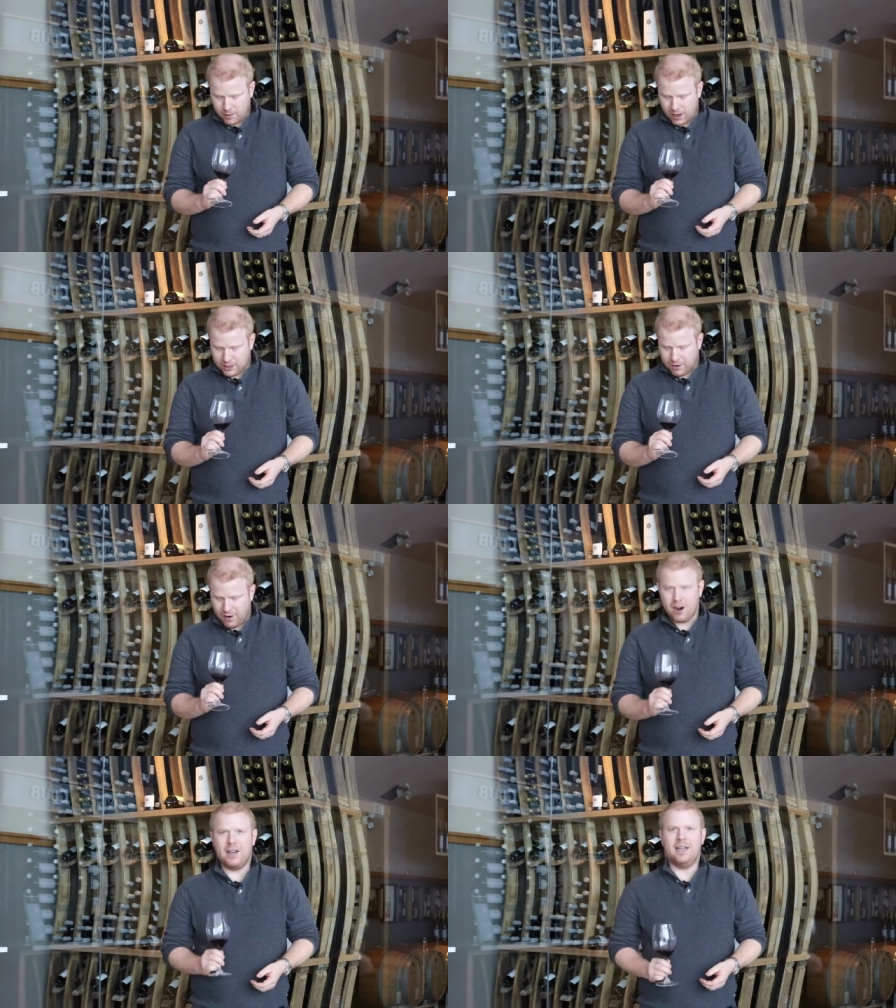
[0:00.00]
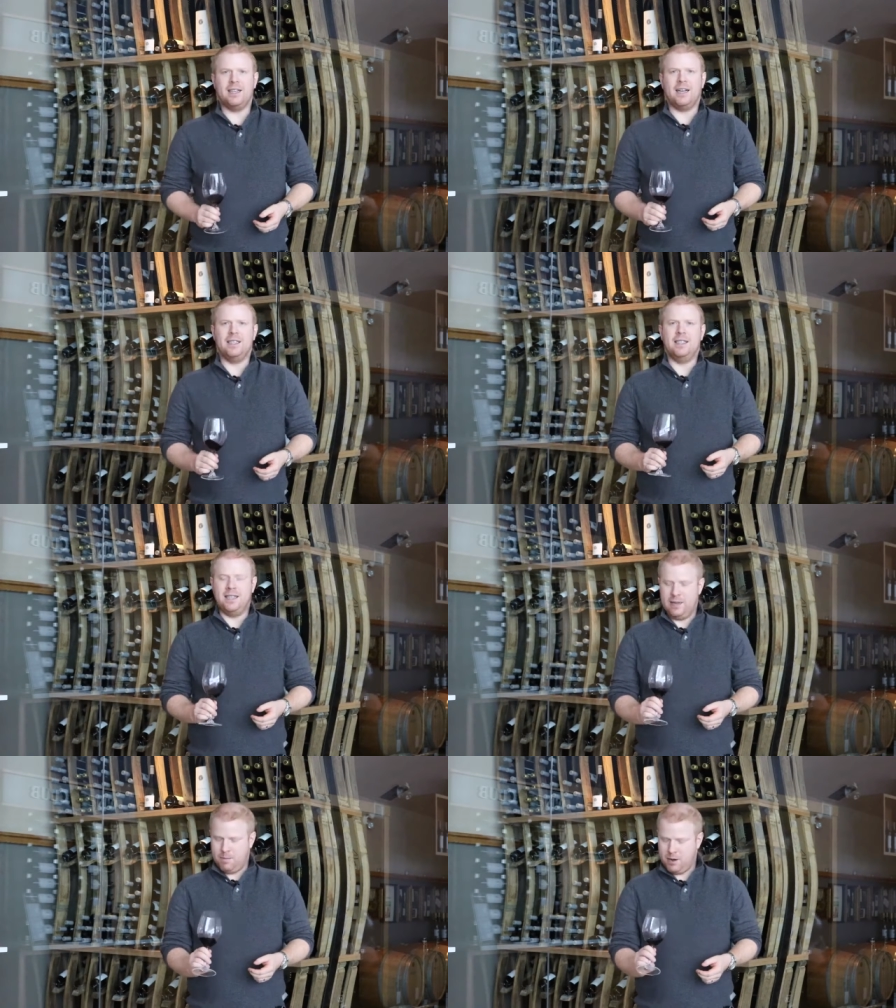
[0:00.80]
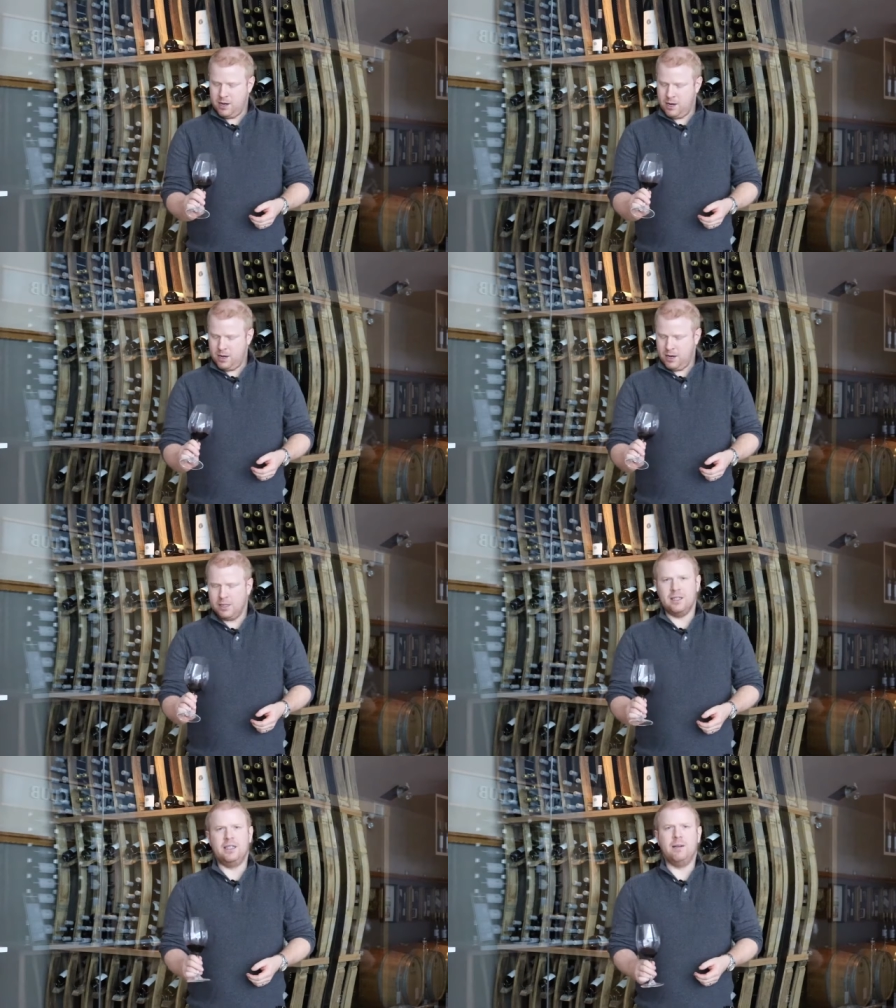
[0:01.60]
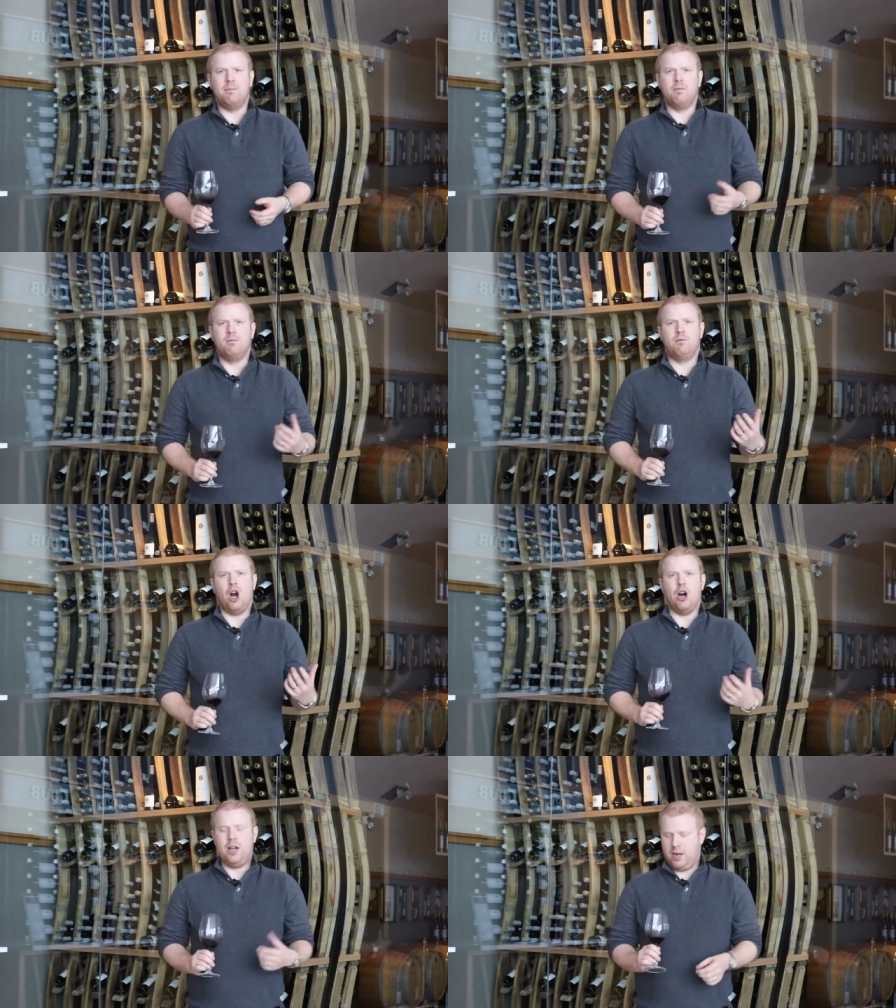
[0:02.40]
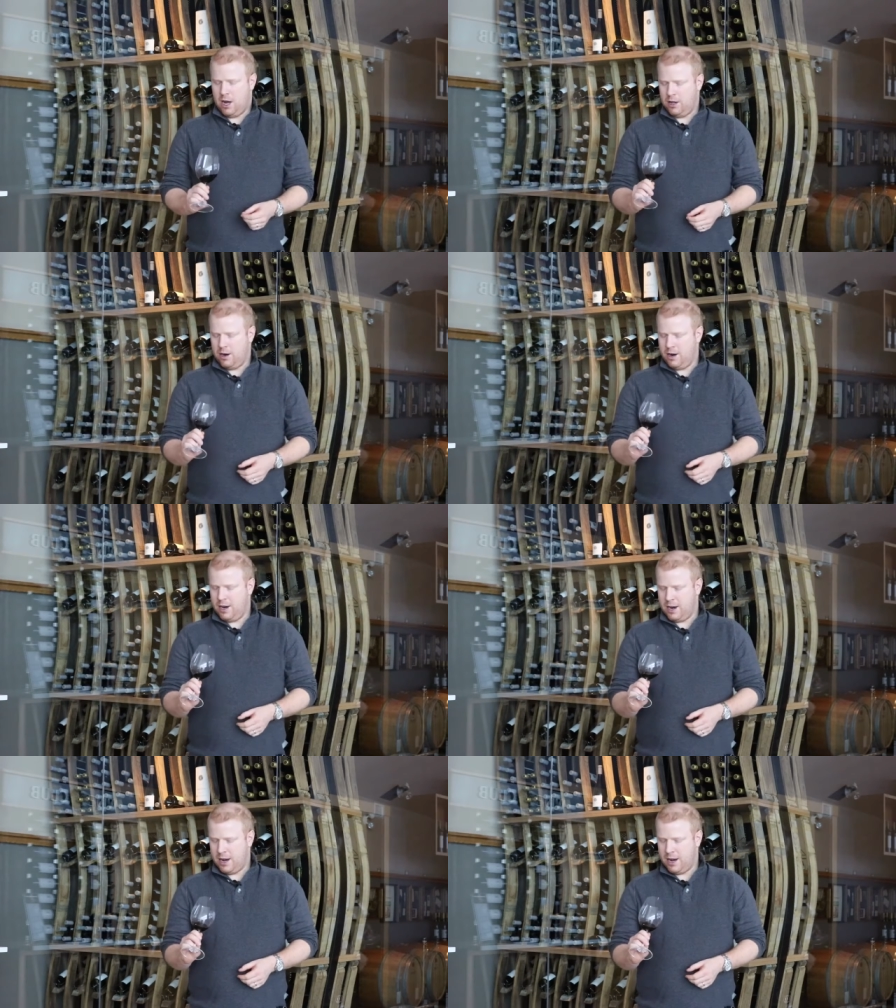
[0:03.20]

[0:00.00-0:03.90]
It's a very, it's like a deep, deep garnet color.